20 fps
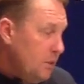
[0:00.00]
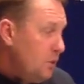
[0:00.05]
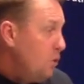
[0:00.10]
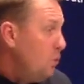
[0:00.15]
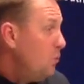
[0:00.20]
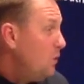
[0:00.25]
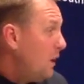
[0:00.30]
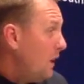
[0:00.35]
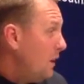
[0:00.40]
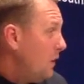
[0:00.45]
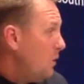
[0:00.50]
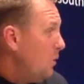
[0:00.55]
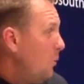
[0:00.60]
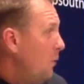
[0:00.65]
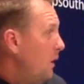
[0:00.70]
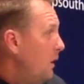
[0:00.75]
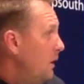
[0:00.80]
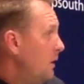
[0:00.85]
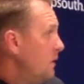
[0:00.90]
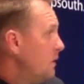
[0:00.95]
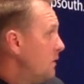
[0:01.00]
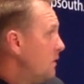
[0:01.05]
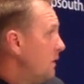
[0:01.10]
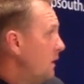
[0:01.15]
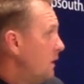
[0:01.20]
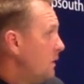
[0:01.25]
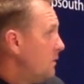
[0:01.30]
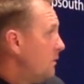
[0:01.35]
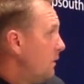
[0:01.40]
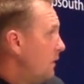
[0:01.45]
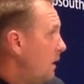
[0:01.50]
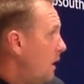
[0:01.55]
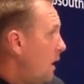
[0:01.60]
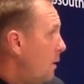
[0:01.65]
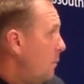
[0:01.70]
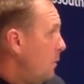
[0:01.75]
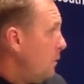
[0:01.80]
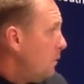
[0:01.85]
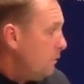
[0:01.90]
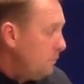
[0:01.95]
2 takeaways, that's
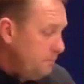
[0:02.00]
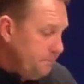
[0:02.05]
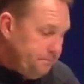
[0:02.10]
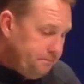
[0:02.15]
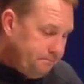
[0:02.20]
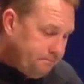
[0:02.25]
phenomenal.